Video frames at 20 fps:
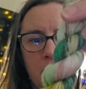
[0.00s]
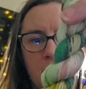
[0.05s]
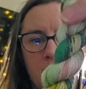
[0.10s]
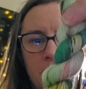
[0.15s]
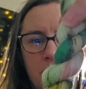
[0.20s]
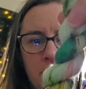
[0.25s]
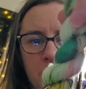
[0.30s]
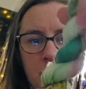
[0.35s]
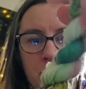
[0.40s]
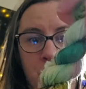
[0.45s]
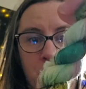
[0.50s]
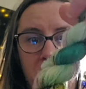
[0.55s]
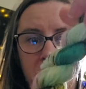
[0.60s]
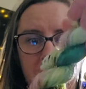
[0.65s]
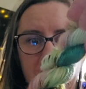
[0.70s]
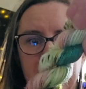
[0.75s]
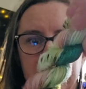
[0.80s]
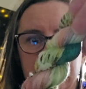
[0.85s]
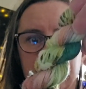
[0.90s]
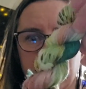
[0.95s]
the
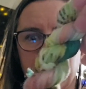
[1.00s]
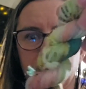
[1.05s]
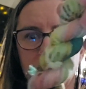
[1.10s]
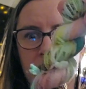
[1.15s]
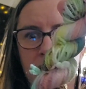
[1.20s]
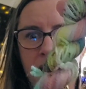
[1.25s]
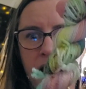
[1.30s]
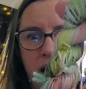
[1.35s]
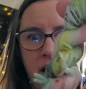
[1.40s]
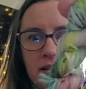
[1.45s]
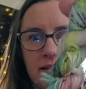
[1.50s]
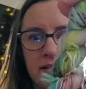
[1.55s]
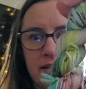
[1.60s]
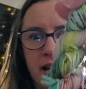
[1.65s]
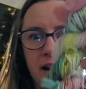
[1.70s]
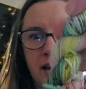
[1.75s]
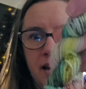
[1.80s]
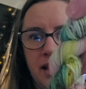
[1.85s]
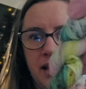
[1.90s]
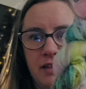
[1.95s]
greens of the
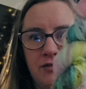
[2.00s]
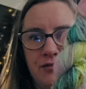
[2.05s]
oxide